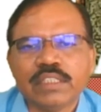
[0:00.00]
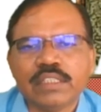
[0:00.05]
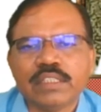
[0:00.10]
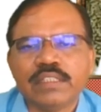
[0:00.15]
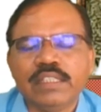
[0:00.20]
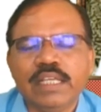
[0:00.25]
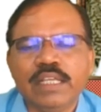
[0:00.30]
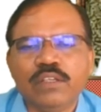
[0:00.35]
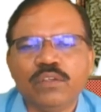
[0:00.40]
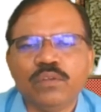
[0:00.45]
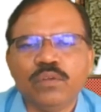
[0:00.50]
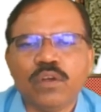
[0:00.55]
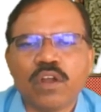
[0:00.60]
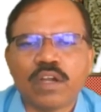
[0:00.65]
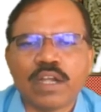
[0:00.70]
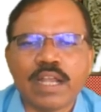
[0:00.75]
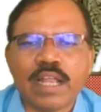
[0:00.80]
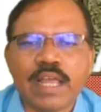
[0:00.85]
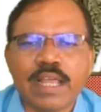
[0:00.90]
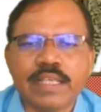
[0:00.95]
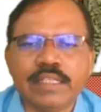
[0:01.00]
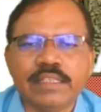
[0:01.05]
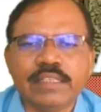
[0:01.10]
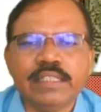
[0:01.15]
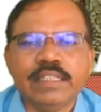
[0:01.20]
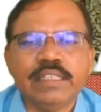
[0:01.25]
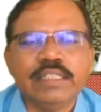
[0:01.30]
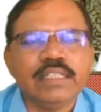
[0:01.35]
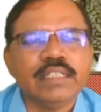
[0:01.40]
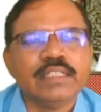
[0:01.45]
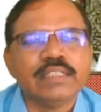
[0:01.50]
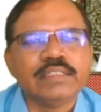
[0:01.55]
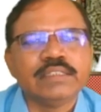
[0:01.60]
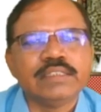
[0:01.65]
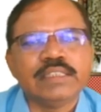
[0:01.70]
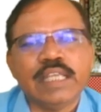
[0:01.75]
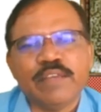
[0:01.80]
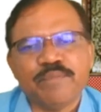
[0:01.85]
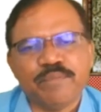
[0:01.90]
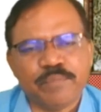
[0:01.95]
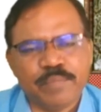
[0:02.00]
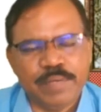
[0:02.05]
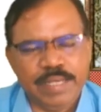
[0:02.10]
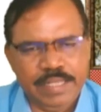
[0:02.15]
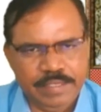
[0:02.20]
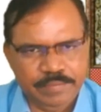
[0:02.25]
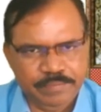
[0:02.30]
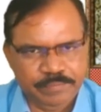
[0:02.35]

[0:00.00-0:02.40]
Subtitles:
they do not lie in the same plane.